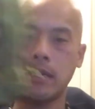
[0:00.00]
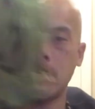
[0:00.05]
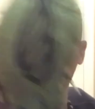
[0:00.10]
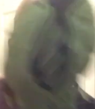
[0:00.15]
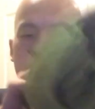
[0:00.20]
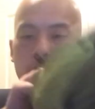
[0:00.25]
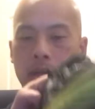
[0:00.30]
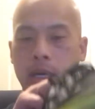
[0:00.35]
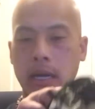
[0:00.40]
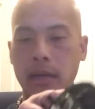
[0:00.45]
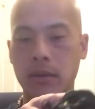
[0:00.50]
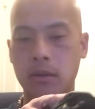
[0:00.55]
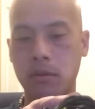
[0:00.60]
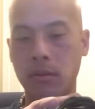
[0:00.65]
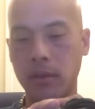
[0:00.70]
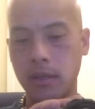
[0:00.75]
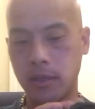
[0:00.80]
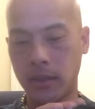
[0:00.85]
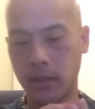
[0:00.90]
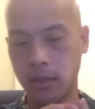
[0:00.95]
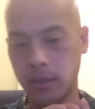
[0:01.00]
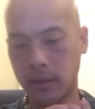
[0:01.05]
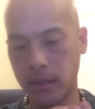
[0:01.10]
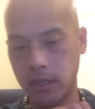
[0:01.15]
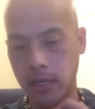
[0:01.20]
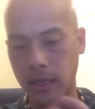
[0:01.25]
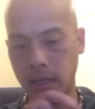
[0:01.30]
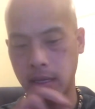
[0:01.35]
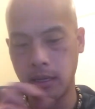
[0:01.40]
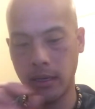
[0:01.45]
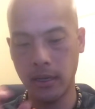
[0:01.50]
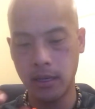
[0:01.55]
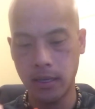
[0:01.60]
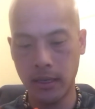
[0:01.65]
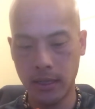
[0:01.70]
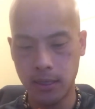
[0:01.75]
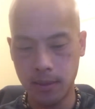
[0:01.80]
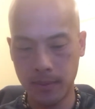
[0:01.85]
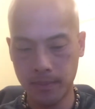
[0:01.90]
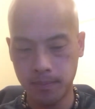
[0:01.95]
know this is
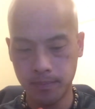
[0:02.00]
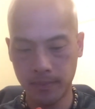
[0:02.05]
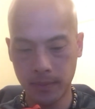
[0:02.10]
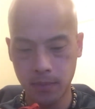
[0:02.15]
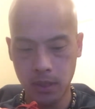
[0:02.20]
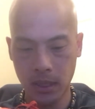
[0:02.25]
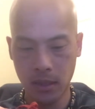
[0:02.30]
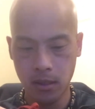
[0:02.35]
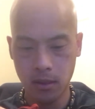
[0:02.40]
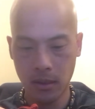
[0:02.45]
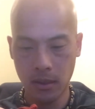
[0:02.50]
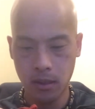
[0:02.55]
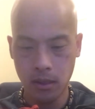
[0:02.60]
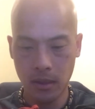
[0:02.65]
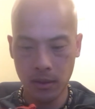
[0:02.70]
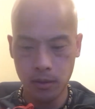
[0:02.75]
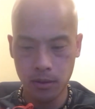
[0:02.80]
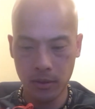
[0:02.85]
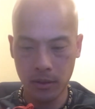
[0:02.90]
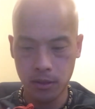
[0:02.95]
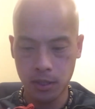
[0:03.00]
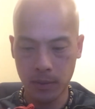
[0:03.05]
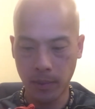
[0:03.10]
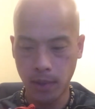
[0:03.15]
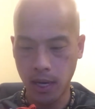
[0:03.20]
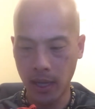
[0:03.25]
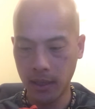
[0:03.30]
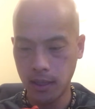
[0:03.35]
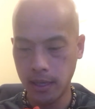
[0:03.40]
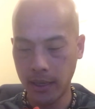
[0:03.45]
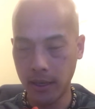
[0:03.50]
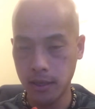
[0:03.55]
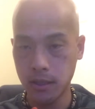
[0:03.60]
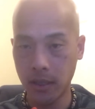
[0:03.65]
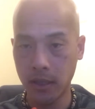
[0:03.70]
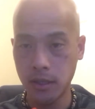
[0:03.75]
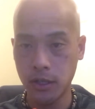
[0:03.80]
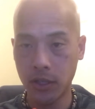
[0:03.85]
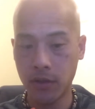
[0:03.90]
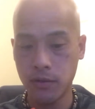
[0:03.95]
the spotlight is
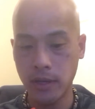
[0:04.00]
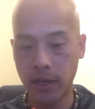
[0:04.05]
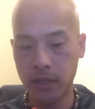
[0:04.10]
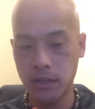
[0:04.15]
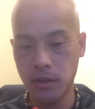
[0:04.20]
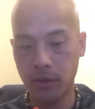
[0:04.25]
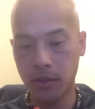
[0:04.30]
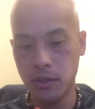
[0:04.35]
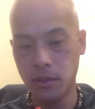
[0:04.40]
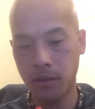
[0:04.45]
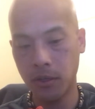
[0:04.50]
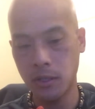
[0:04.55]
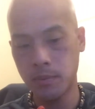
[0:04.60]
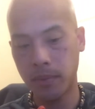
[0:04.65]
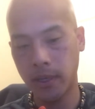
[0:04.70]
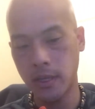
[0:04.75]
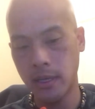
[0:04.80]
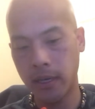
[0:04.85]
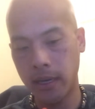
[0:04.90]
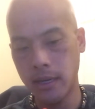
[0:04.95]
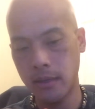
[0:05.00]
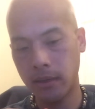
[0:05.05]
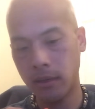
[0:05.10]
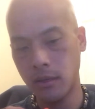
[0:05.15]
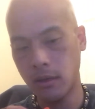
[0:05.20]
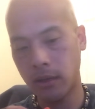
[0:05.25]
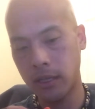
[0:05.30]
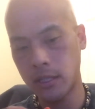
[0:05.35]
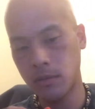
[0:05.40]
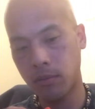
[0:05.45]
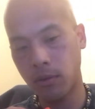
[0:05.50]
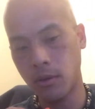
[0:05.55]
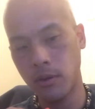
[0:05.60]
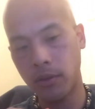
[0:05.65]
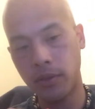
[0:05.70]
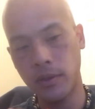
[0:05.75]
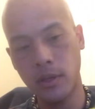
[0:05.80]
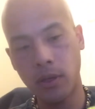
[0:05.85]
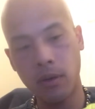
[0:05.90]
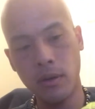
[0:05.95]
on the Tracer 2s, but it's
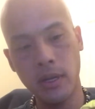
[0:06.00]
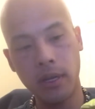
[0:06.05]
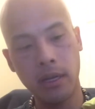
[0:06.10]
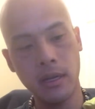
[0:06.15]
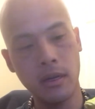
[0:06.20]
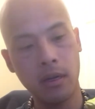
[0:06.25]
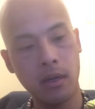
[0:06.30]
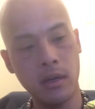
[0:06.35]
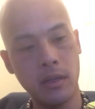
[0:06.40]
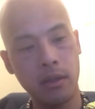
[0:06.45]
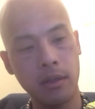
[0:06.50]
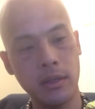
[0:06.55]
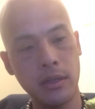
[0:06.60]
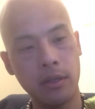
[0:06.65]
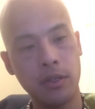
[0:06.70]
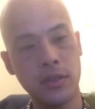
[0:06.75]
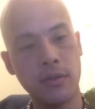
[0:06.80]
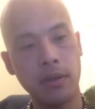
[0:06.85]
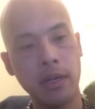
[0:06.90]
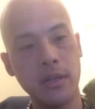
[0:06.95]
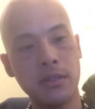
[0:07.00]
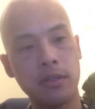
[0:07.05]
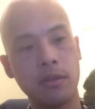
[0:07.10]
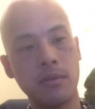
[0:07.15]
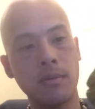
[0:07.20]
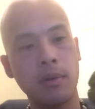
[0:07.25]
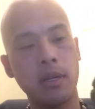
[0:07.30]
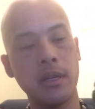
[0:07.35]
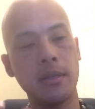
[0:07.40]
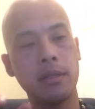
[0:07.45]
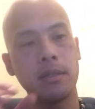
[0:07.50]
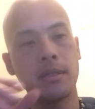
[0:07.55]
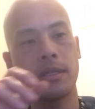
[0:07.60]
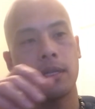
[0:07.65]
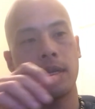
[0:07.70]
worth noting on the Tracer ones.